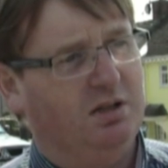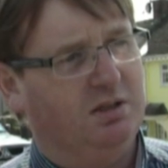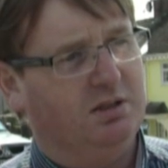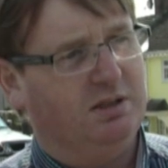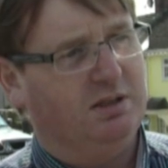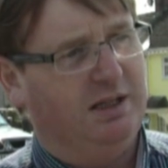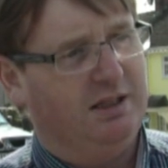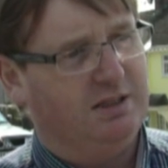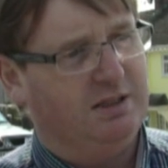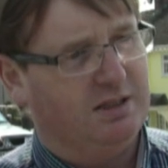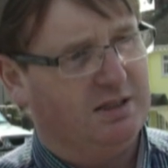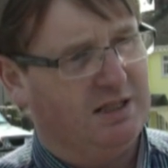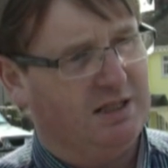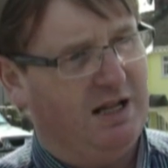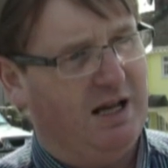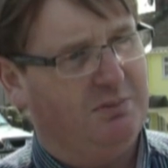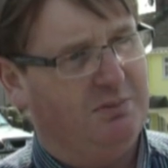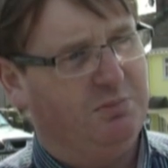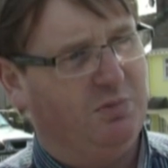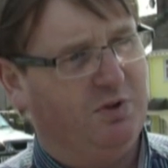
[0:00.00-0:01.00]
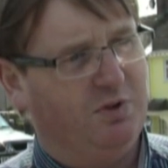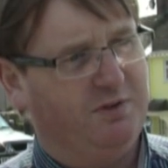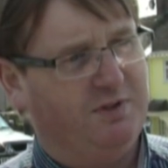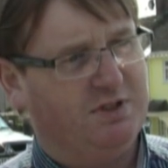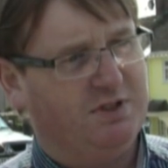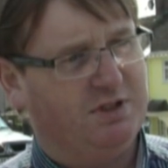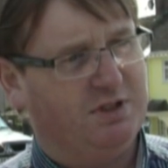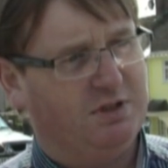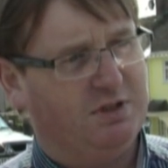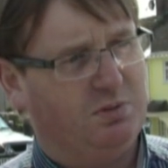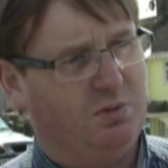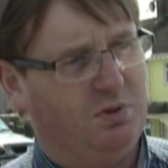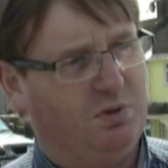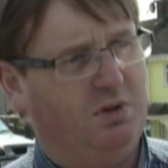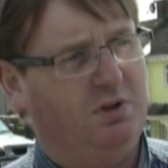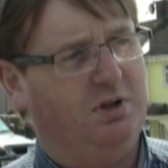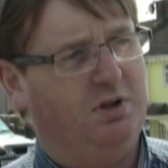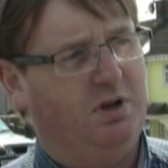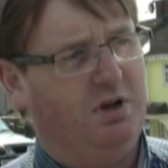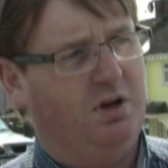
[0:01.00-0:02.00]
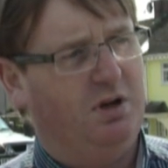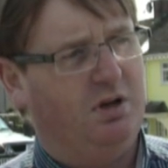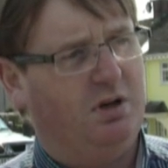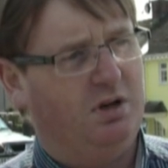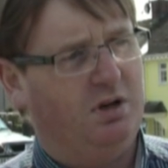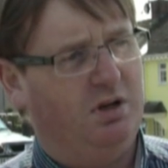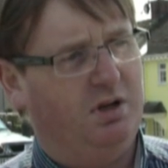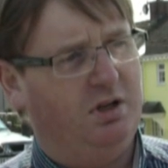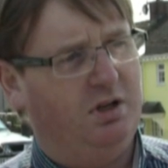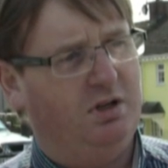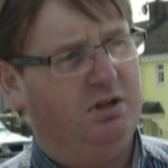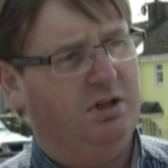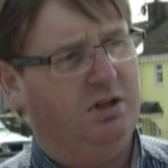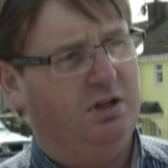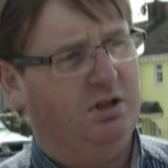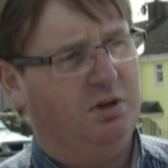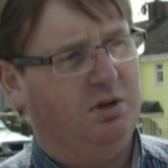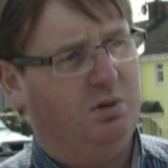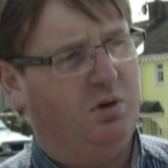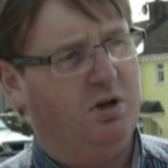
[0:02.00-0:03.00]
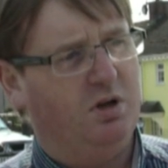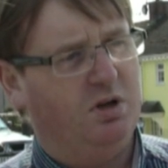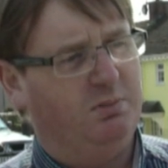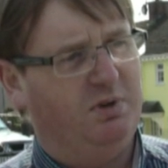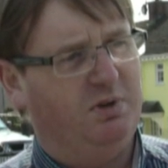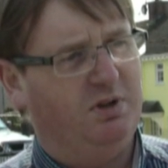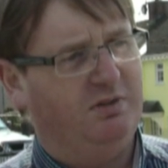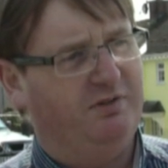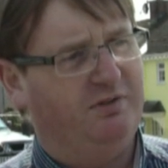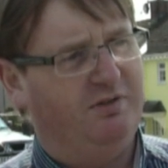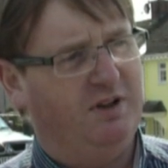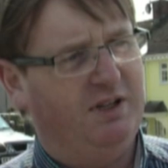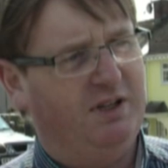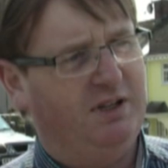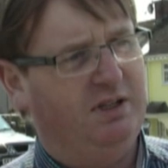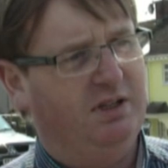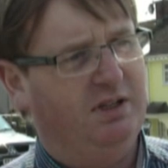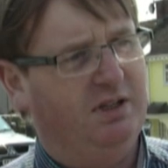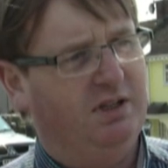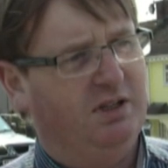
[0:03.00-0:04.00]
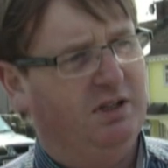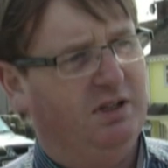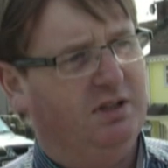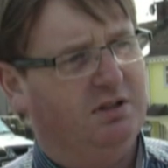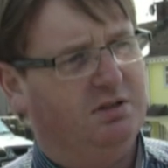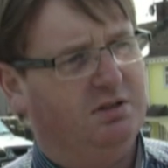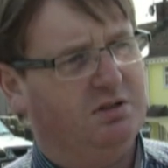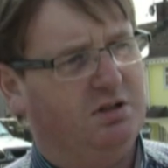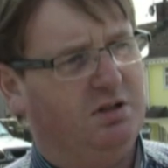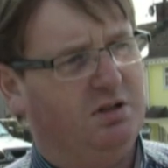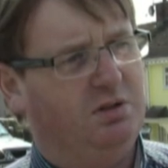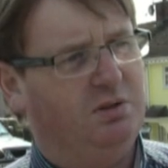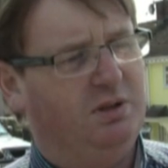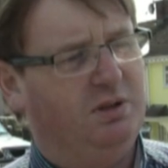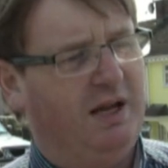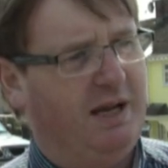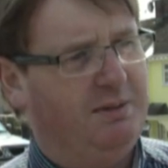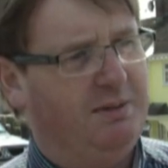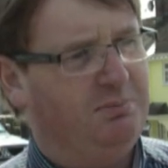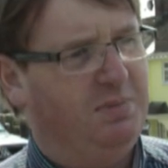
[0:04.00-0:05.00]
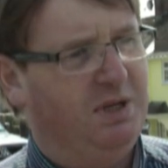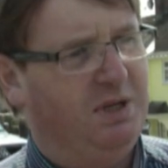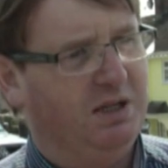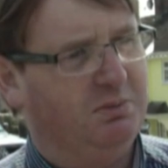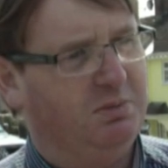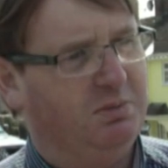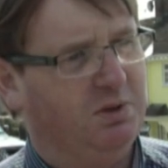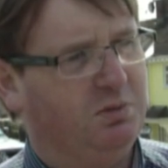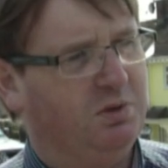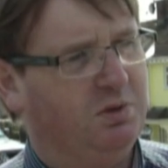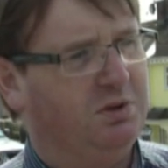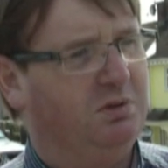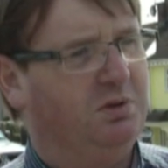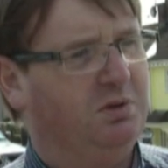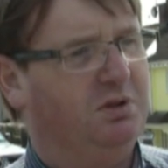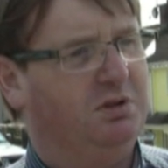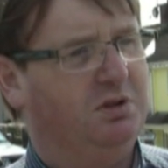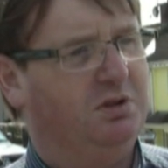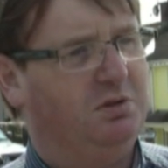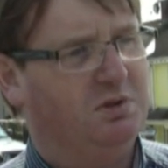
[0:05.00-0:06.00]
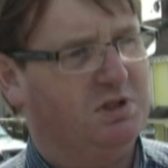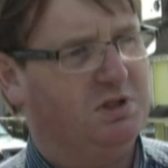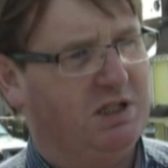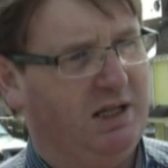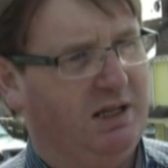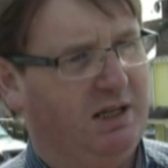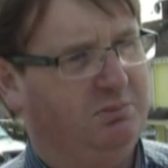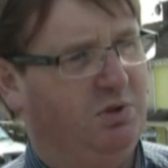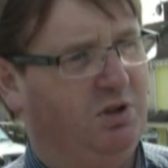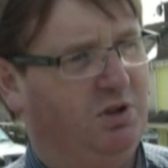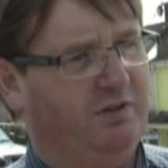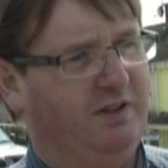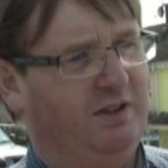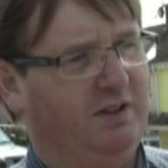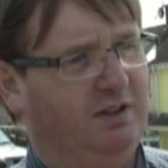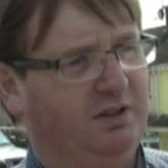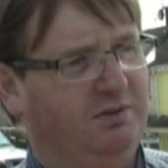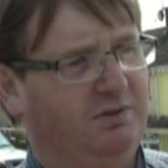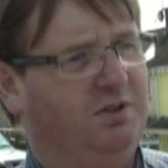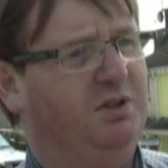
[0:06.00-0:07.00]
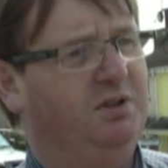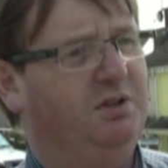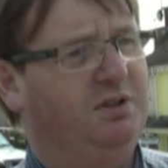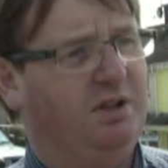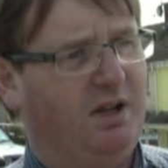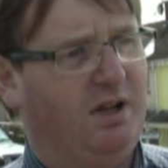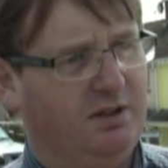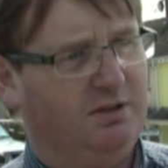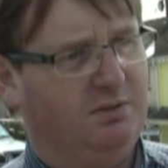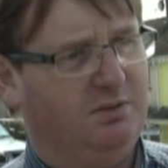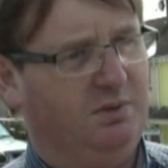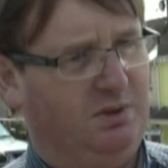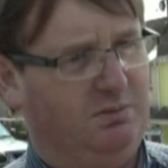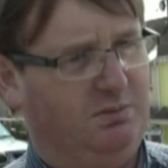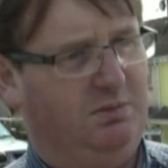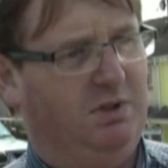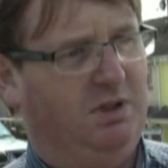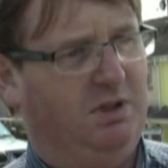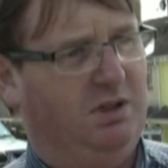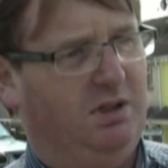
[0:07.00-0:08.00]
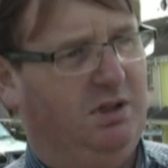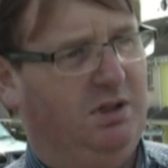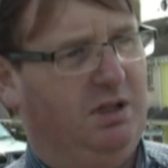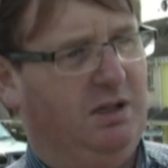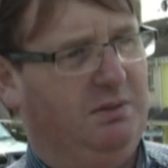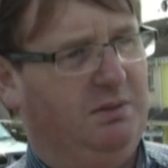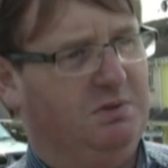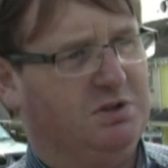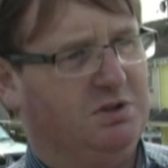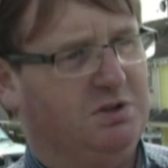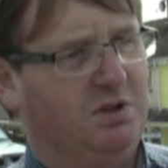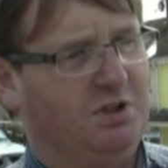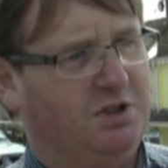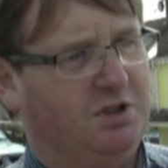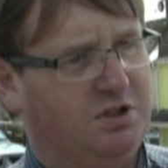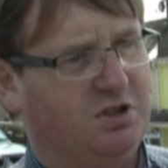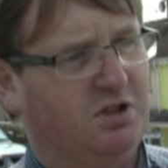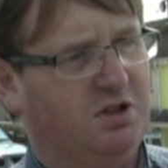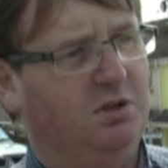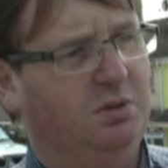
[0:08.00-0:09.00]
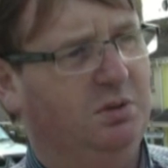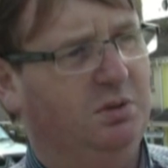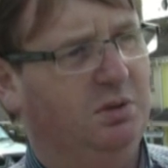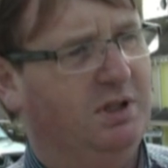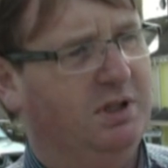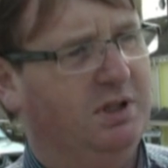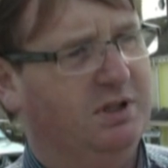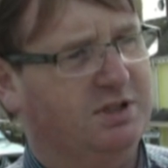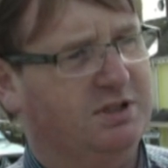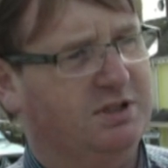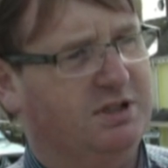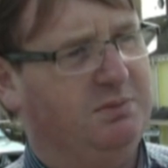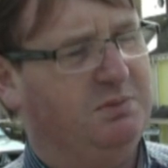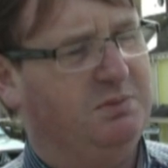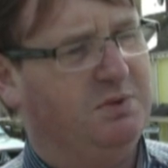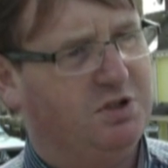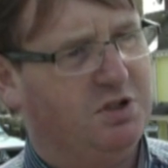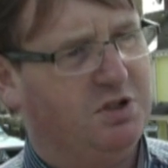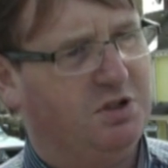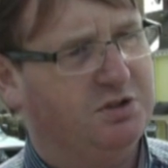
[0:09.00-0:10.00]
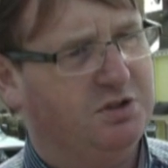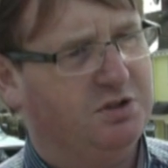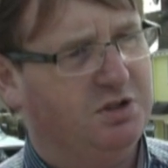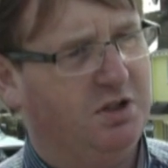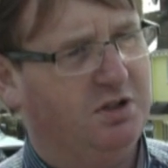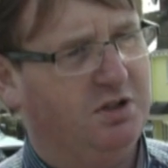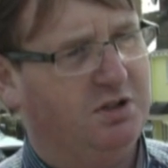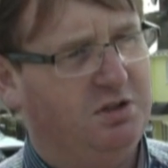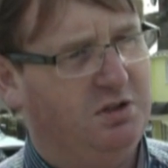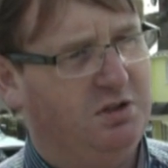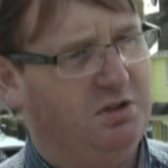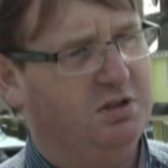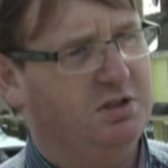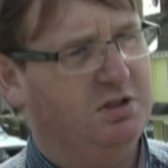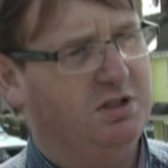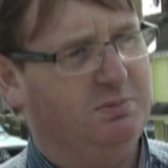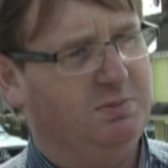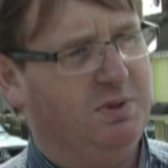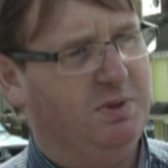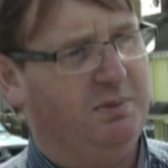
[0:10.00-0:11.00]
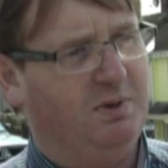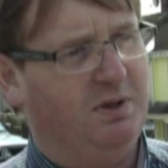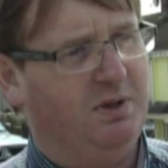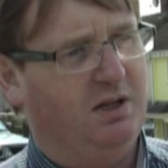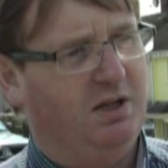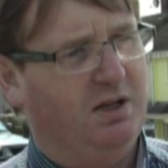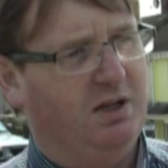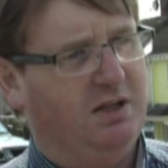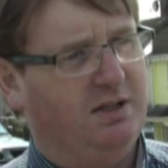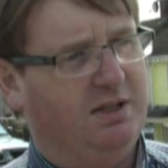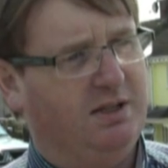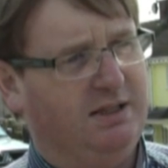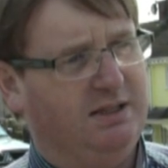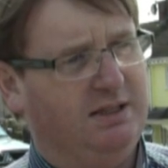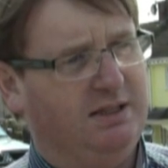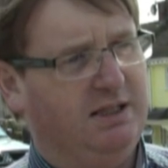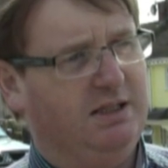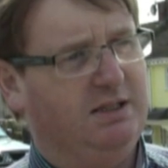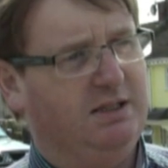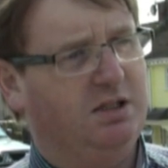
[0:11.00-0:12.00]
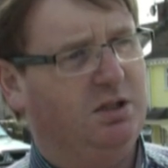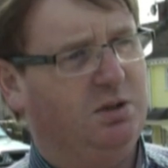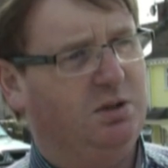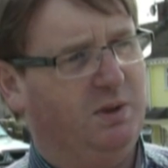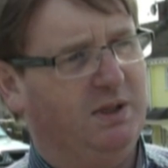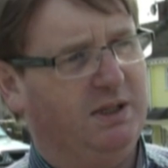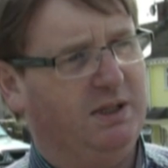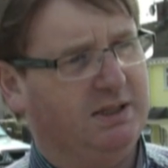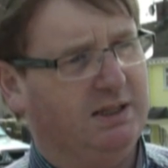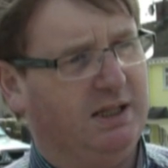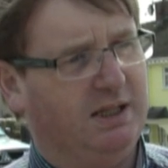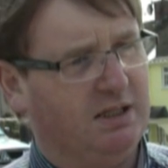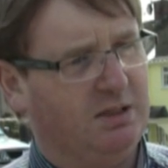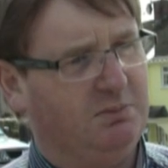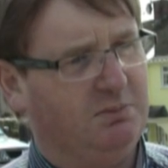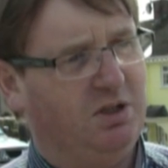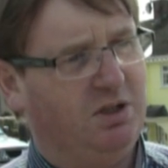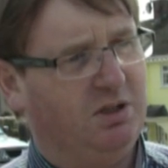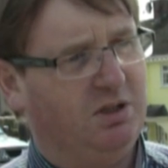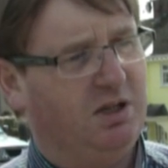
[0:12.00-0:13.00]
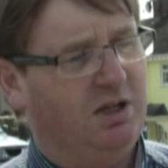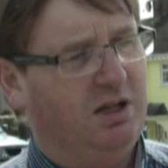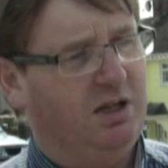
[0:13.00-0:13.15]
The slab Murphys of this world are allowed to walk about free. There's a whole hype made about what they're going to do with Slab Murphy. They've done nothing with him. It was all a show. It's the same with John Gerard Hughes and these people. They need to go in and take them out.